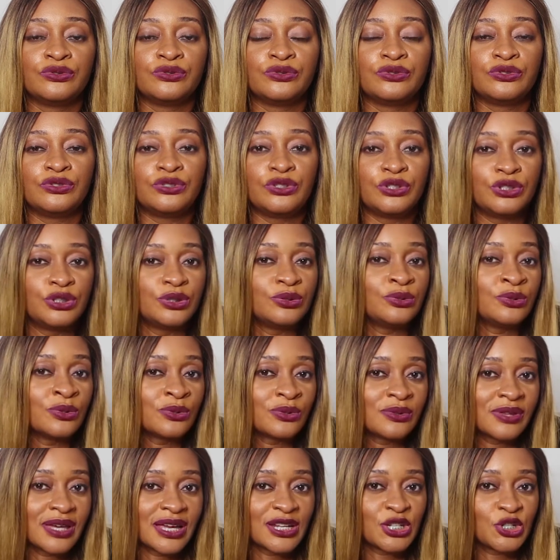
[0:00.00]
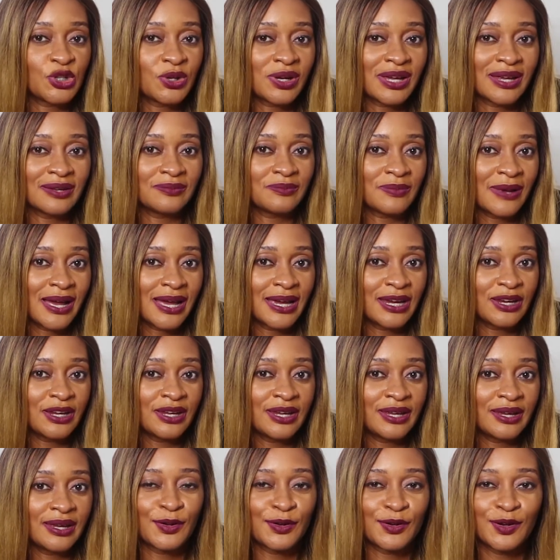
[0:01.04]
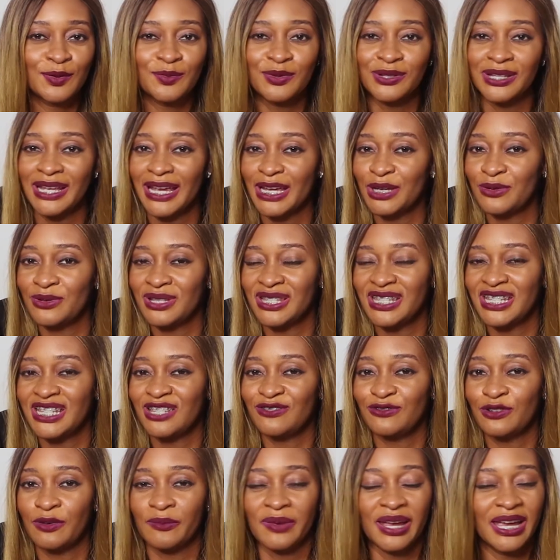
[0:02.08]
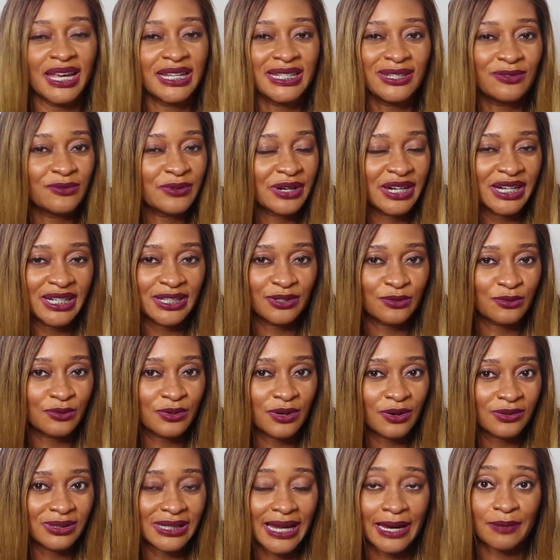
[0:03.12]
Do you know that you can buy global equities from anywhere in the world,